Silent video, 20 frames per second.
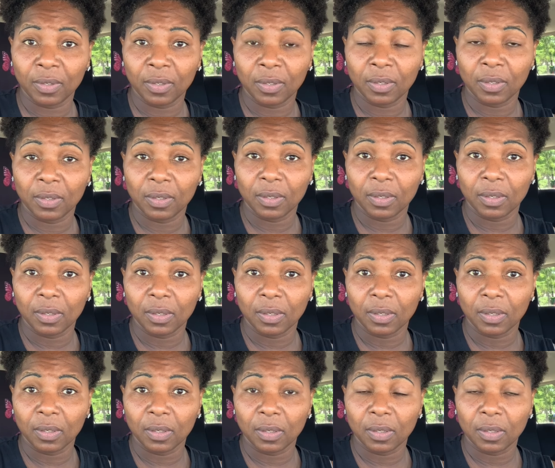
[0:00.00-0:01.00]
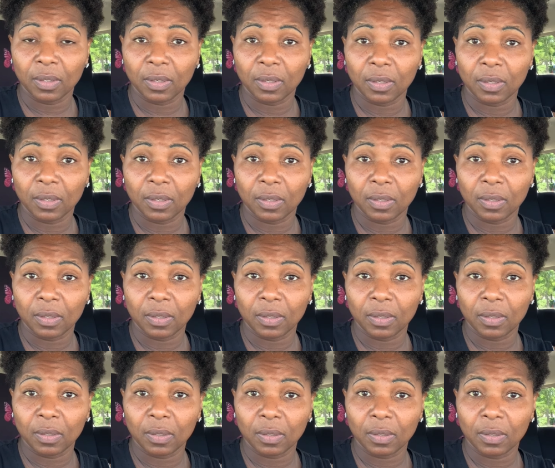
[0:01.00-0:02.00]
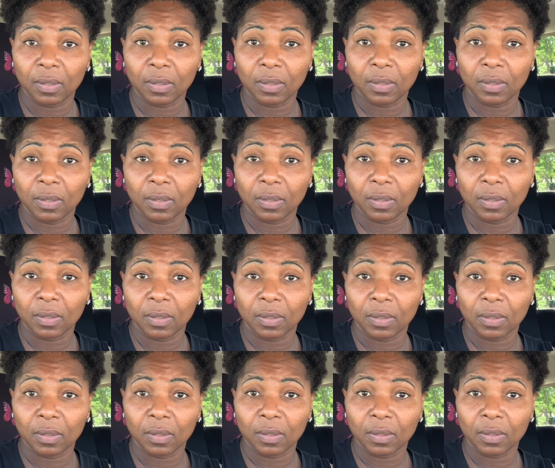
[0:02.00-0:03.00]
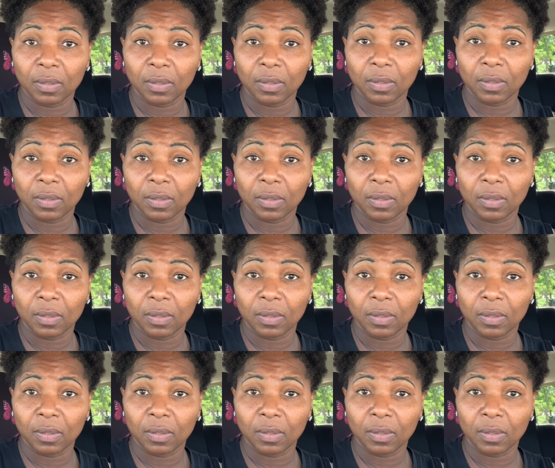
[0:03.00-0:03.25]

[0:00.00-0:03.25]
(silence)